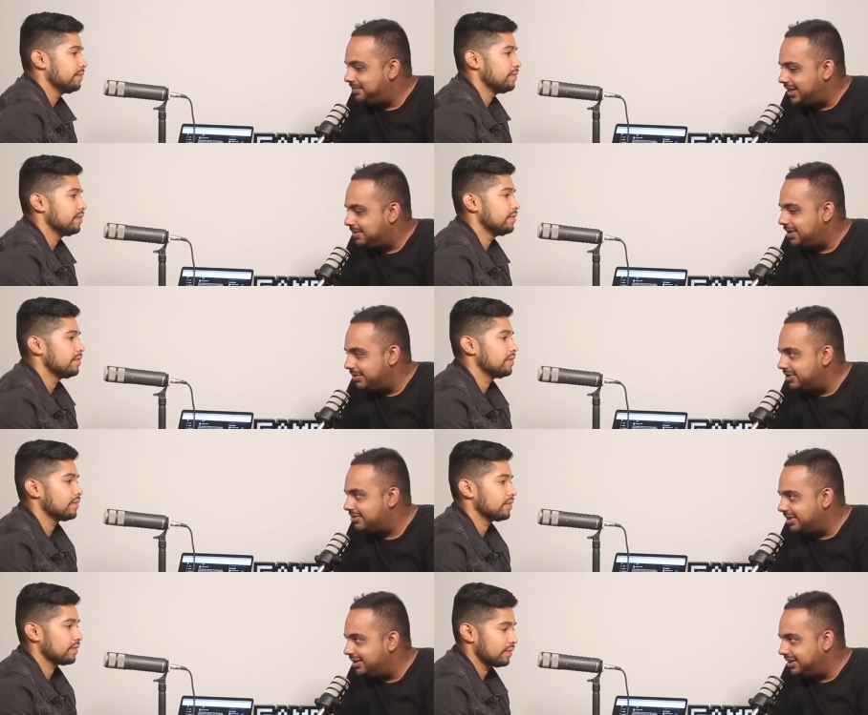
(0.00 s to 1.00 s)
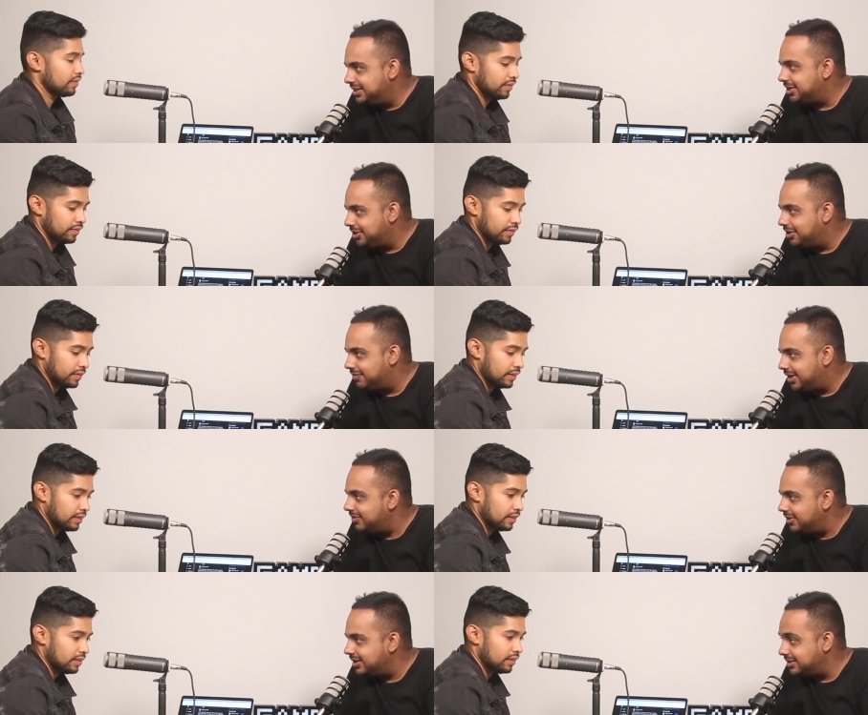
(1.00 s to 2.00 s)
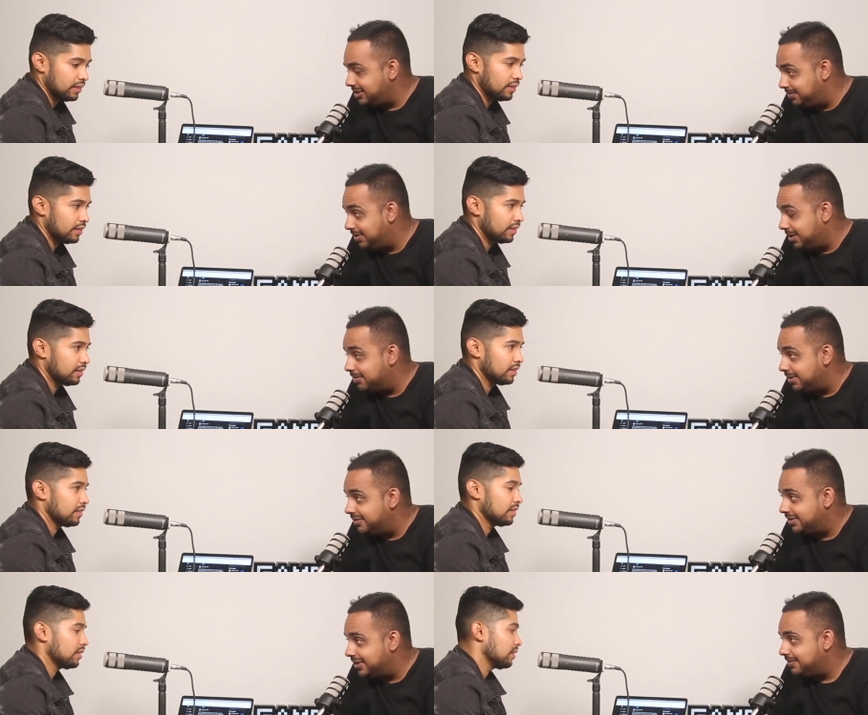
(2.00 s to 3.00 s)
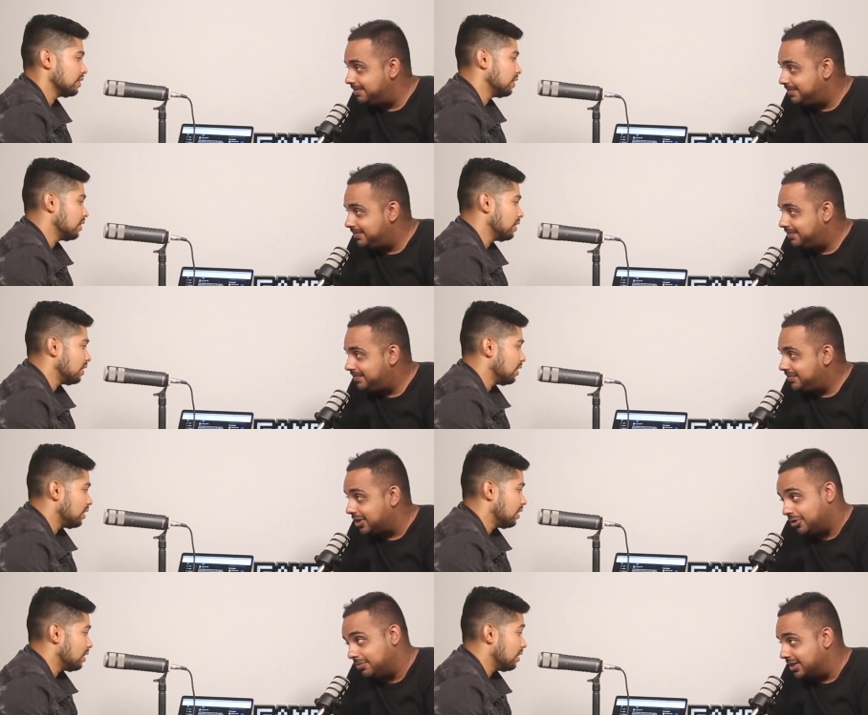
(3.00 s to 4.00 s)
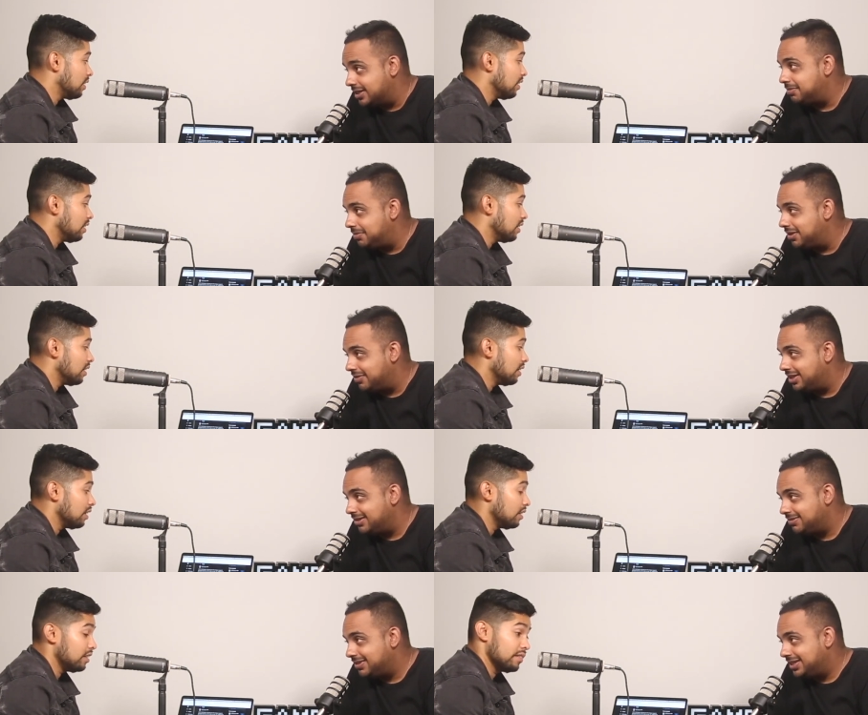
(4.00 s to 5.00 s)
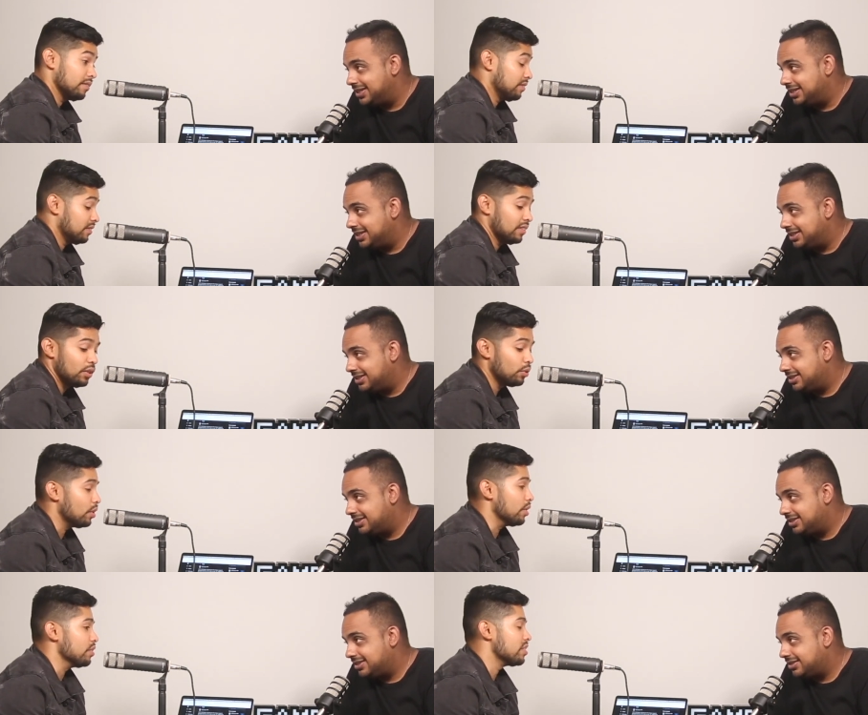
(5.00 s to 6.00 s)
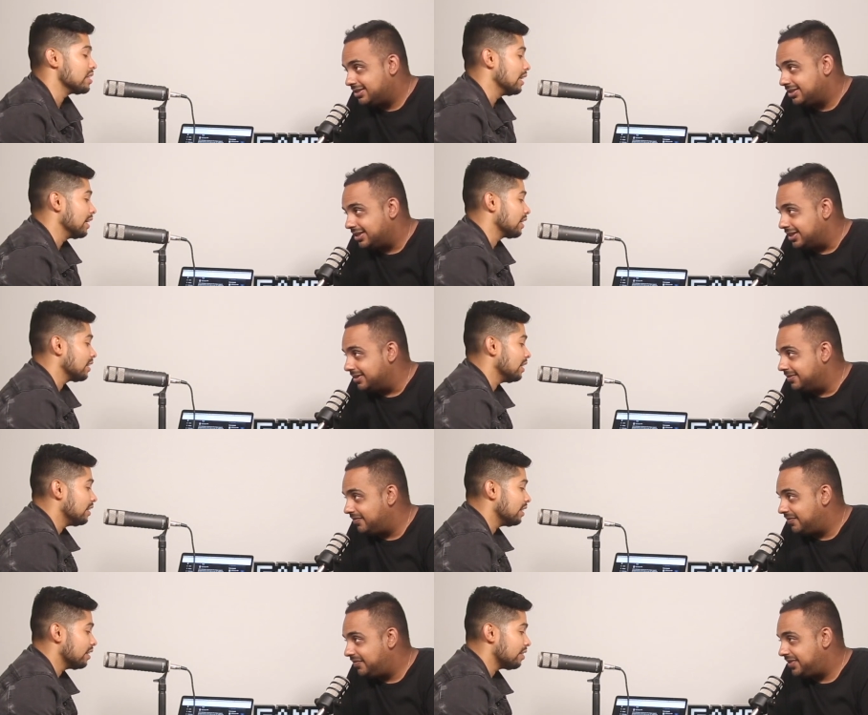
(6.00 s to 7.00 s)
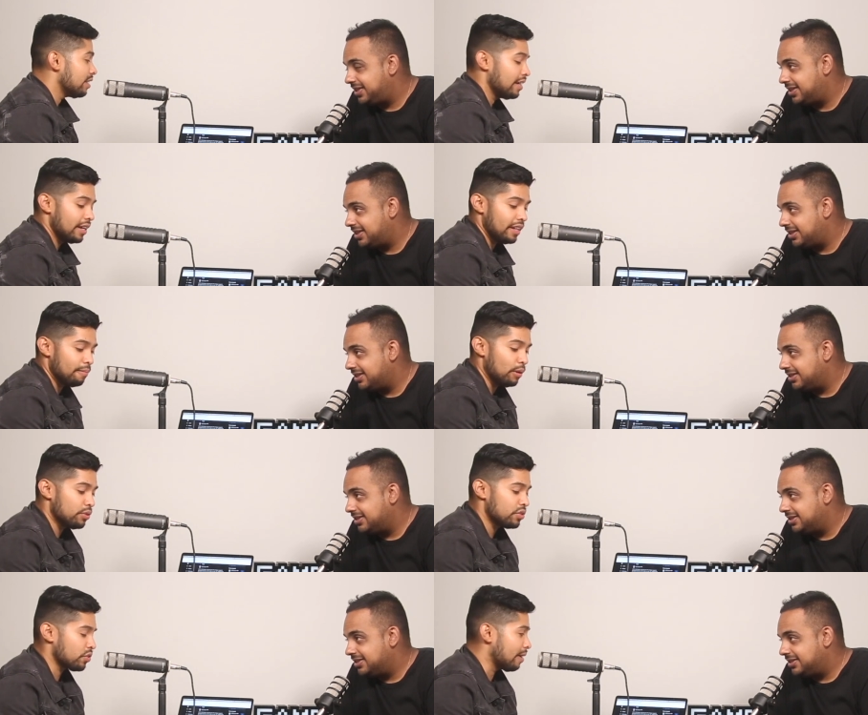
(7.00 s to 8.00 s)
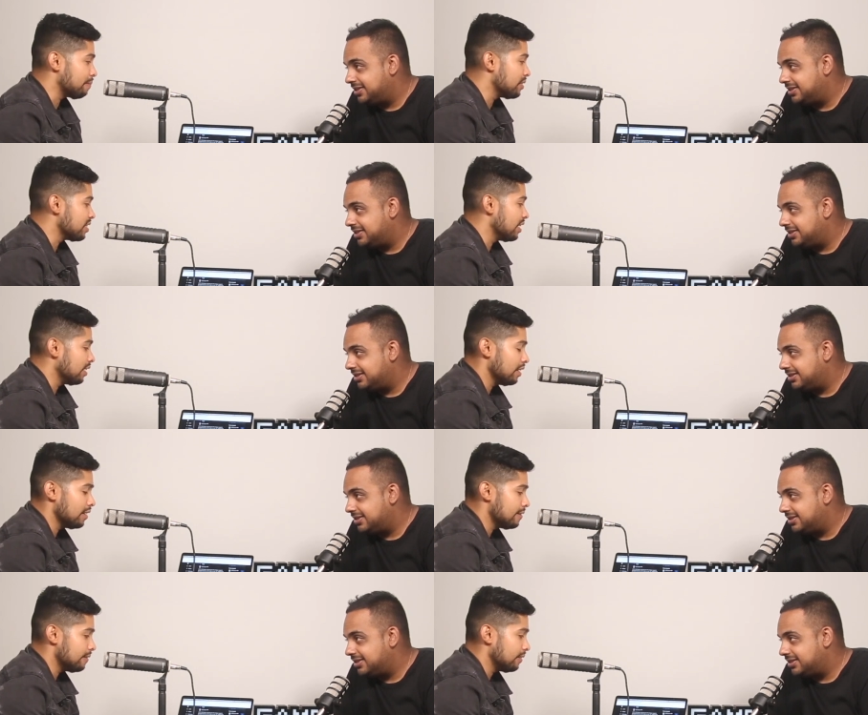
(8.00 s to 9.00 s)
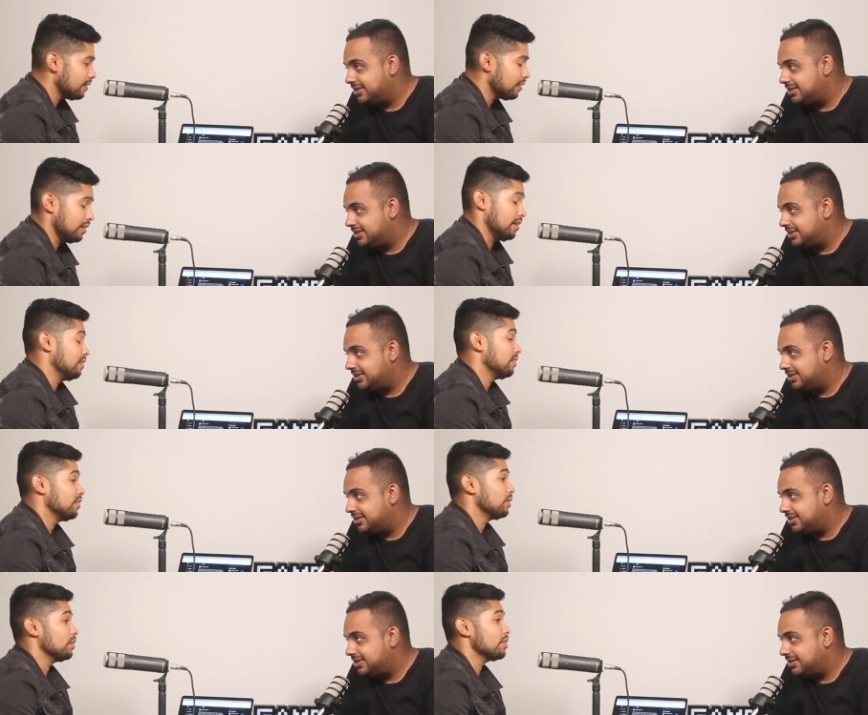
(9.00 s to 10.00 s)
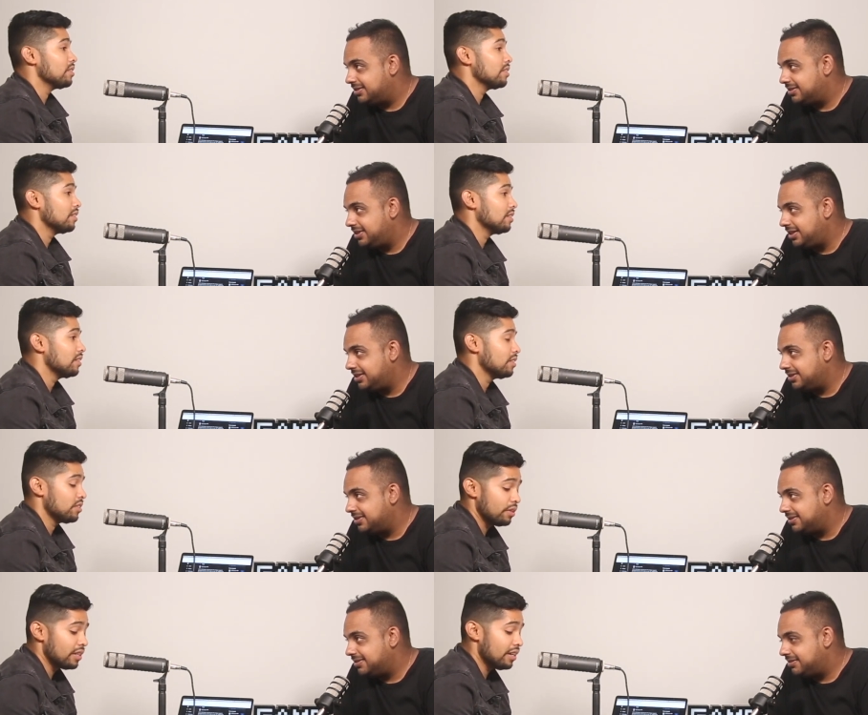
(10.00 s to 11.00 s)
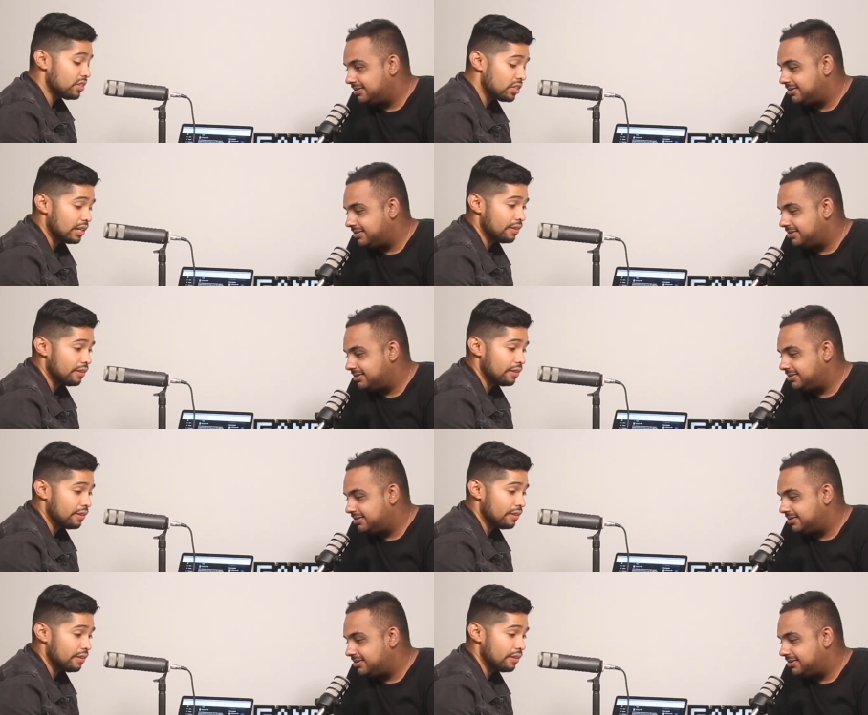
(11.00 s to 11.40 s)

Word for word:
Speaker 1: yeah, maybe this one it is going to go to five rounds, and he better prepare for that. I hope he has prepared for that.
Speaker 2: Who knows? Like yeah. in the end of the day, they're both scrappers, and yeah, who knows? Yeah. So the energy